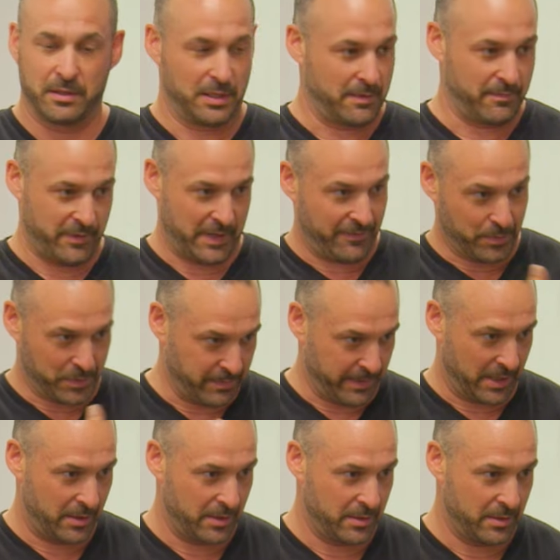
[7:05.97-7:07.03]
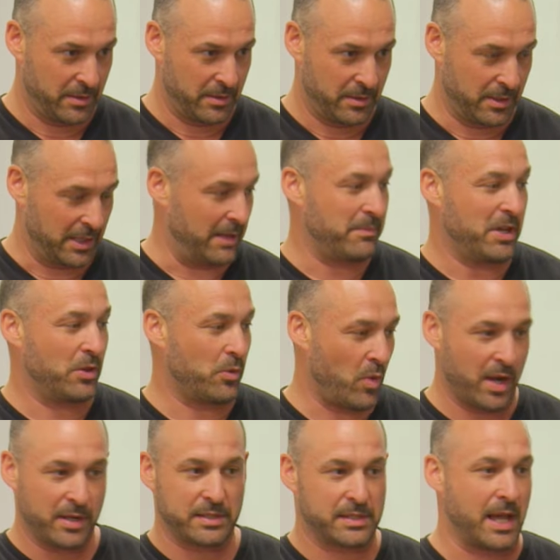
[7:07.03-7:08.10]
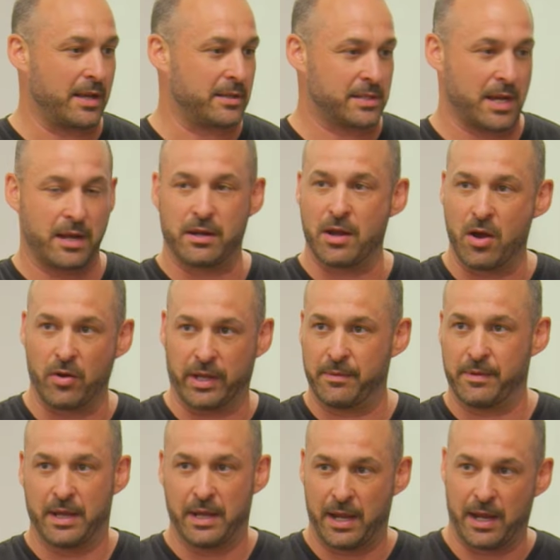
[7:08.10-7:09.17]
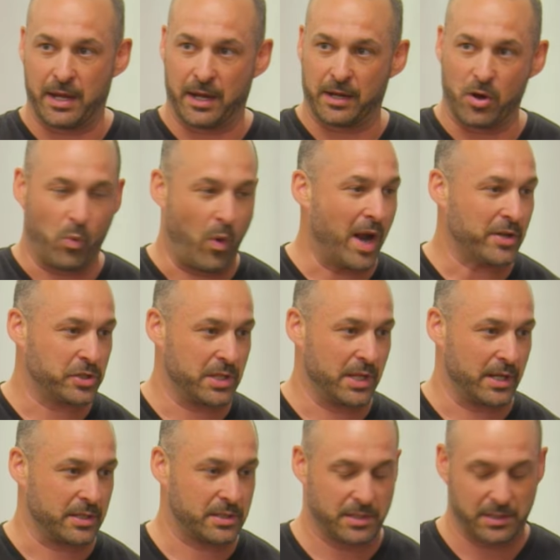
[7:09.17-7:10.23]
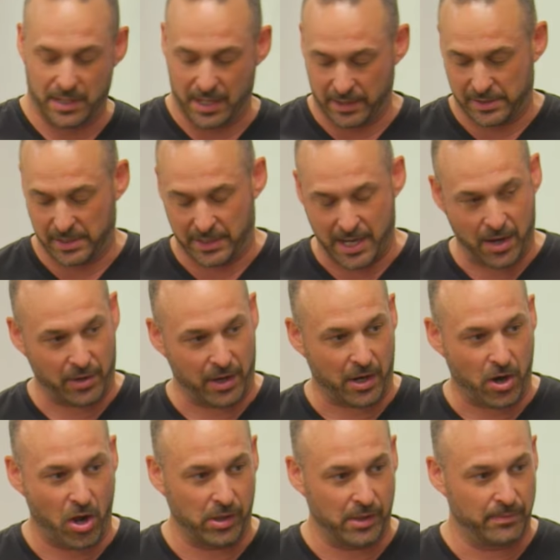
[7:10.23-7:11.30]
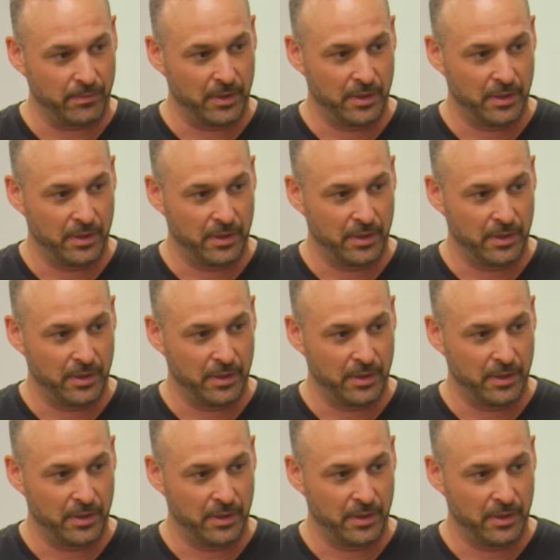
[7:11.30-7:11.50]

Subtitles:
Give them to me. Give me the ones that said no, and I go, watch this. And I'd sit down and I call.